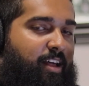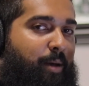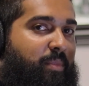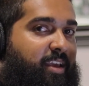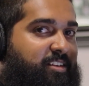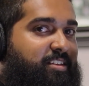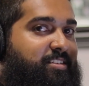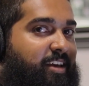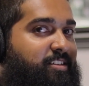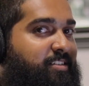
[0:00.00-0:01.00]
I'm like,
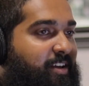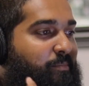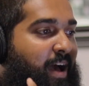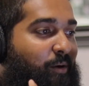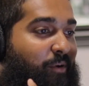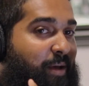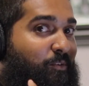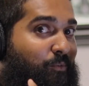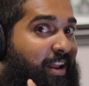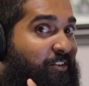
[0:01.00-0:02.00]
she's like Matt, when
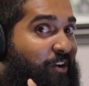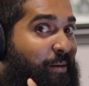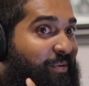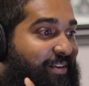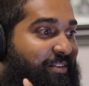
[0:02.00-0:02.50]
I drop it,